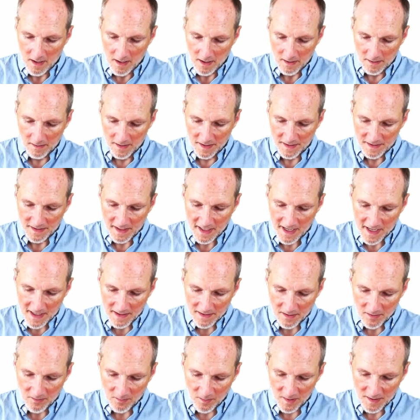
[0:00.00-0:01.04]
Let's ask,
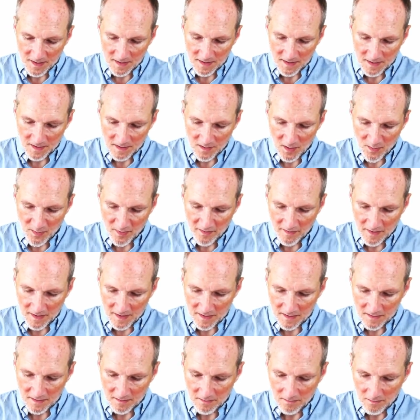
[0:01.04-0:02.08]
what's the slope of
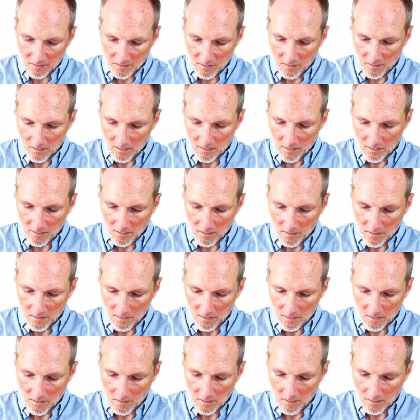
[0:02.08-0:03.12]
this
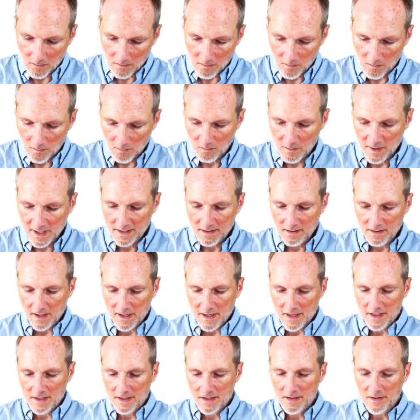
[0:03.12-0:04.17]
red
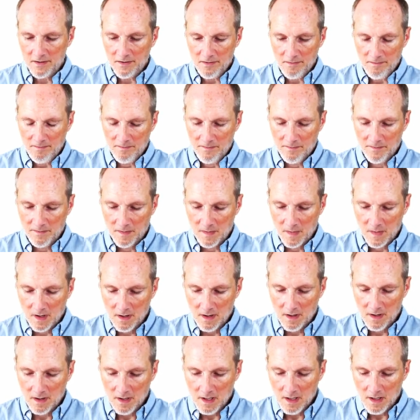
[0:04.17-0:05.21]
line here?
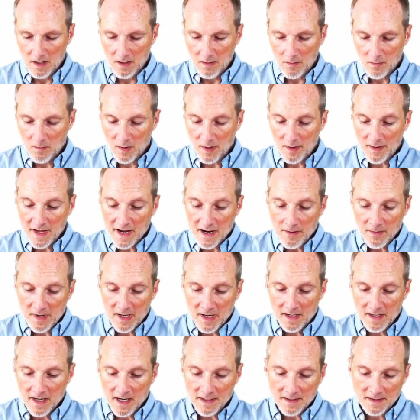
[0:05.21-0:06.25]
Well, that we can
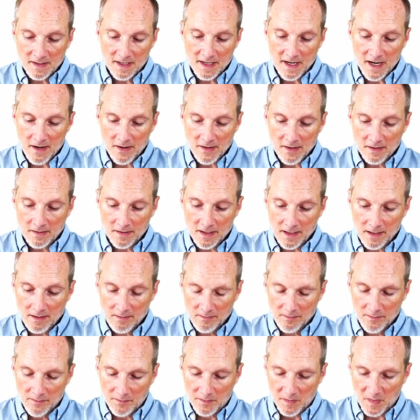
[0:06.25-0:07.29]
actually calculate
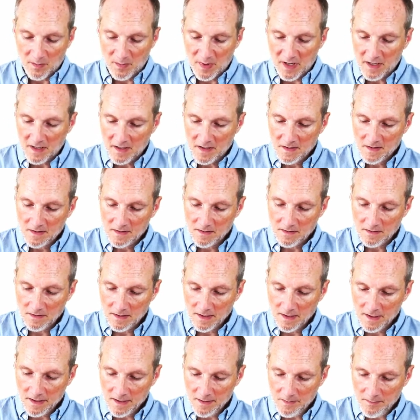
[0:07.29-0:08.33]
because
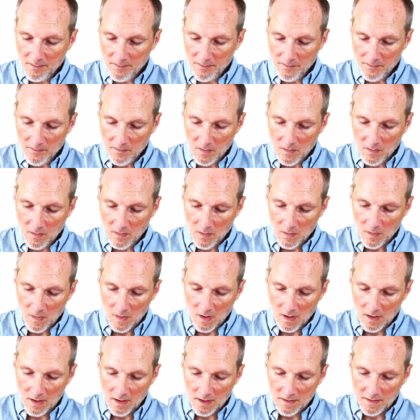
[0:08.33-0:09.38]
um,
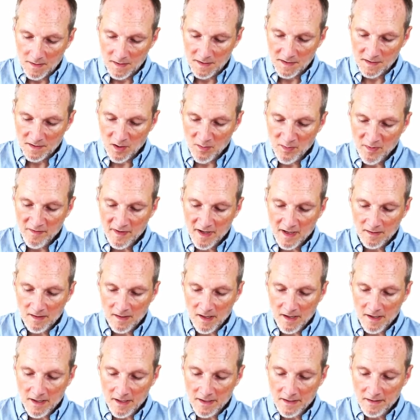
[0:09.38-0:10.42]
the slope of that
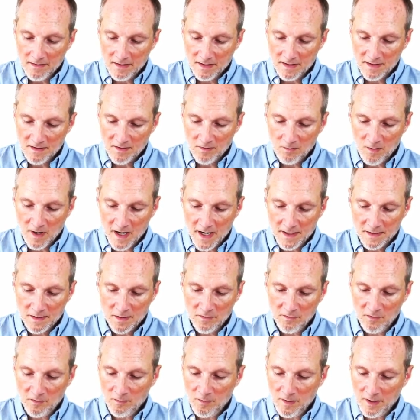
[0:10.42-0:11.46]
line is the rise
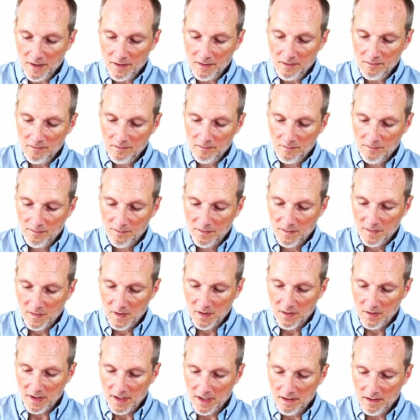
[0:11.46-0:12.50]
over run.
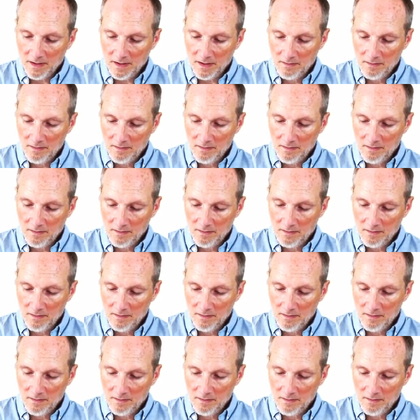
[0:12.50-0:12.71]
Okay,